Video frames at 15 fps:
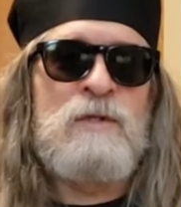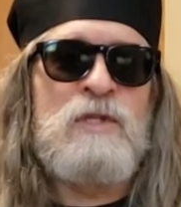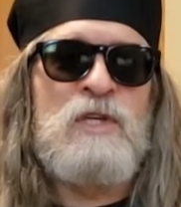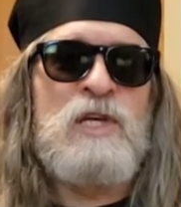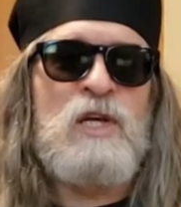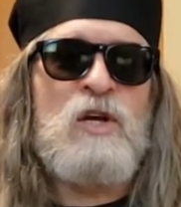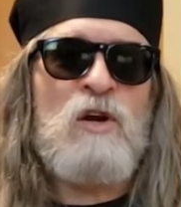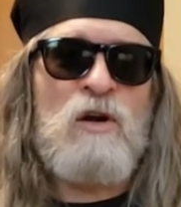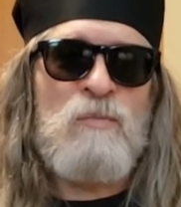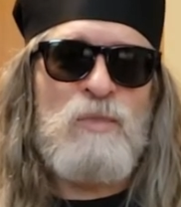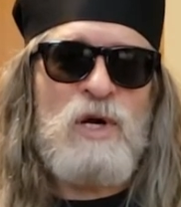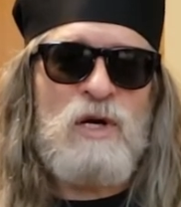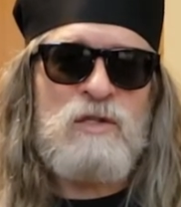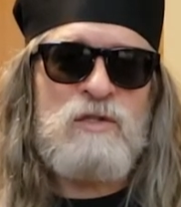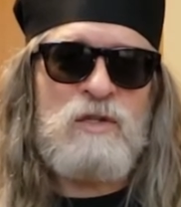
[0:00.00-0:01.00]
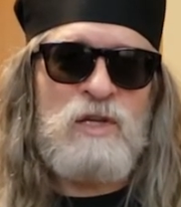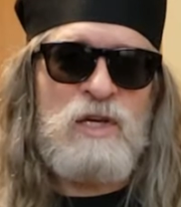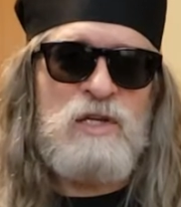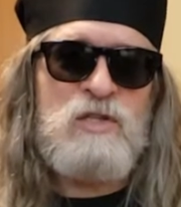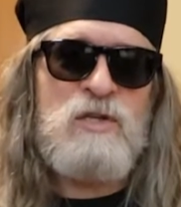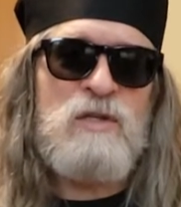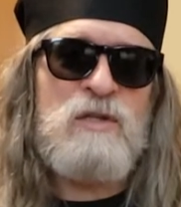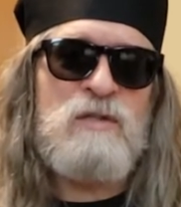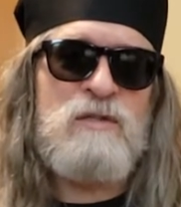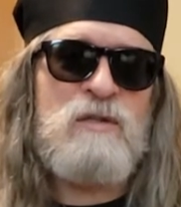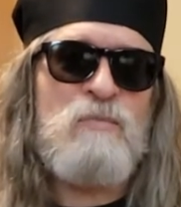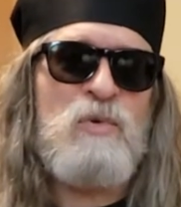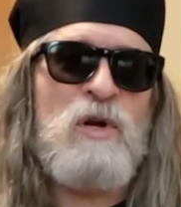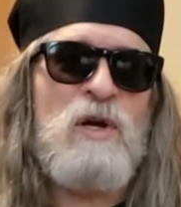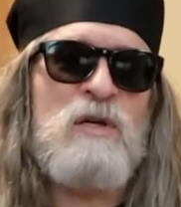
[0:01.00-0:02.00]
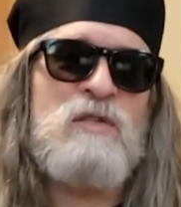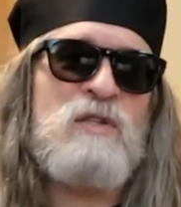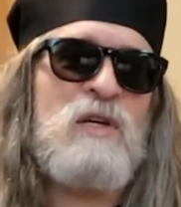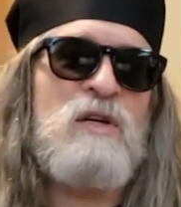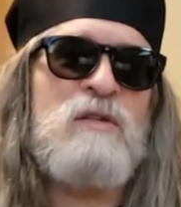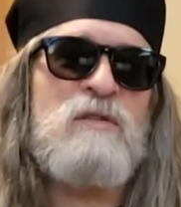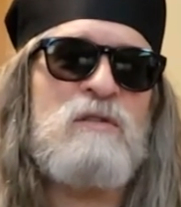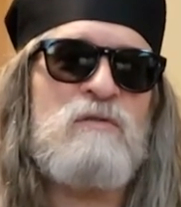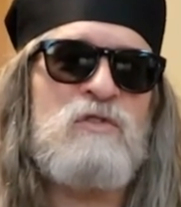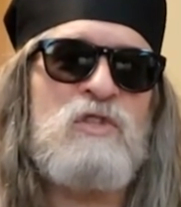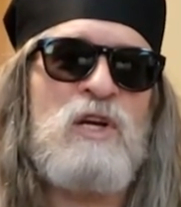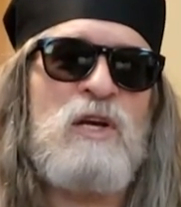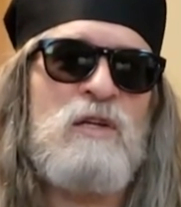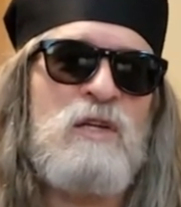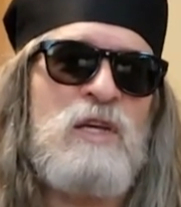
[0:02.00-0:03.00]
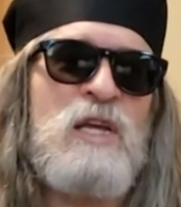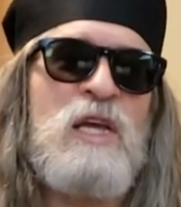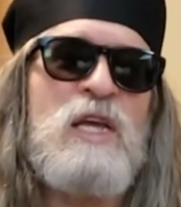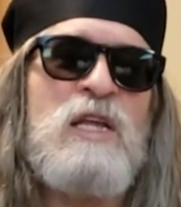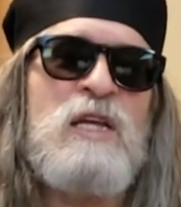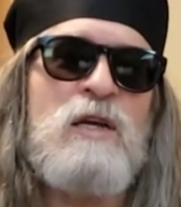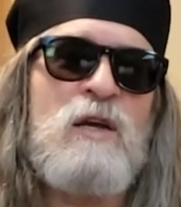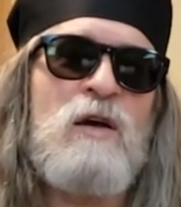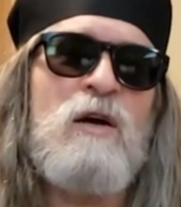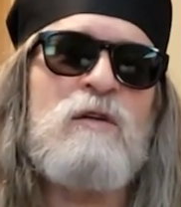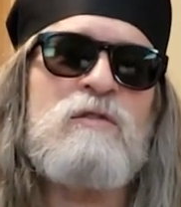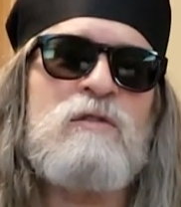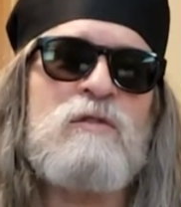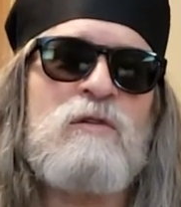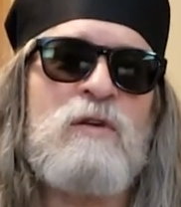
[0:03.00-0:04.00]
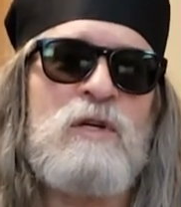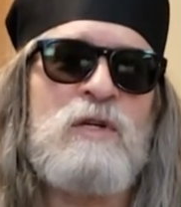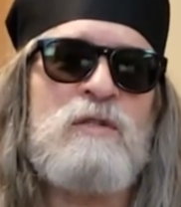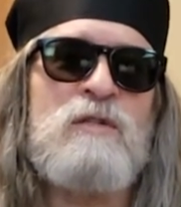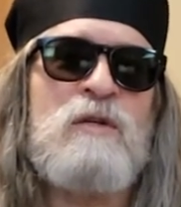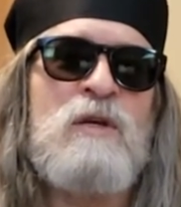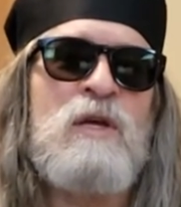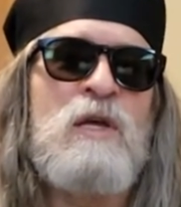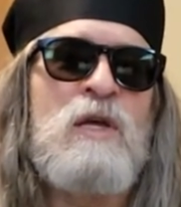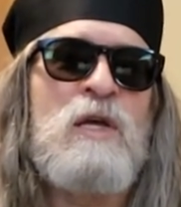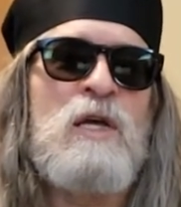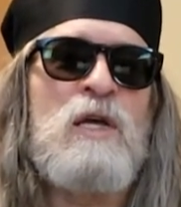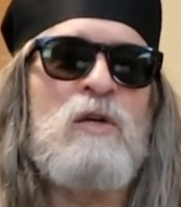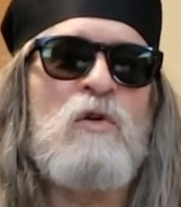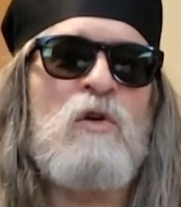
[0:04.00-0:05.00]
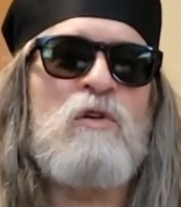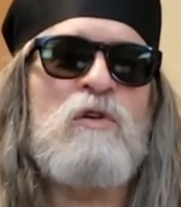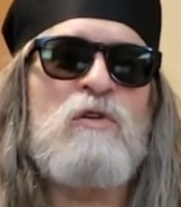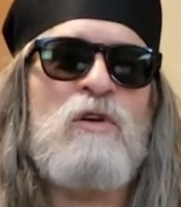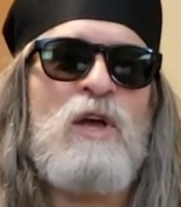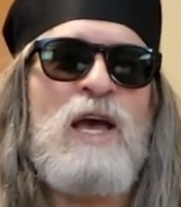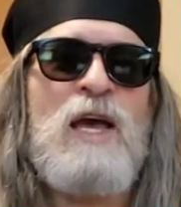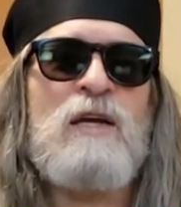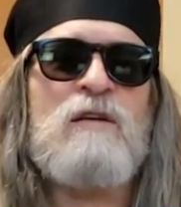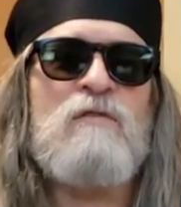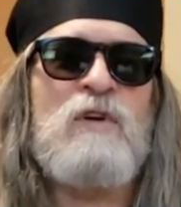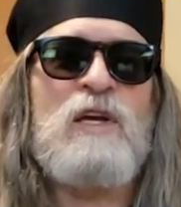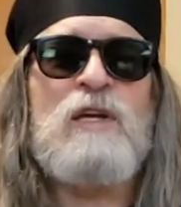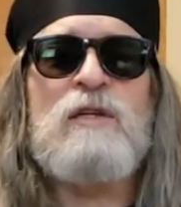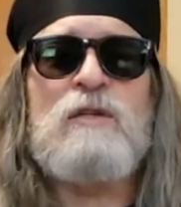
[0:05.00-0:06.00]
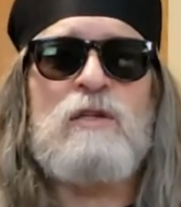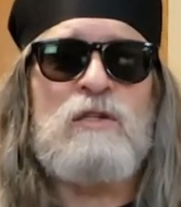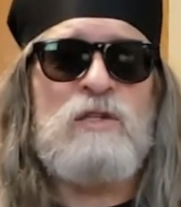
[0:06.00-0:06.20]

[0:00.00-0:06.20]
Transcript: Decarboxylation is the process of gently heating concentrates in order to activate the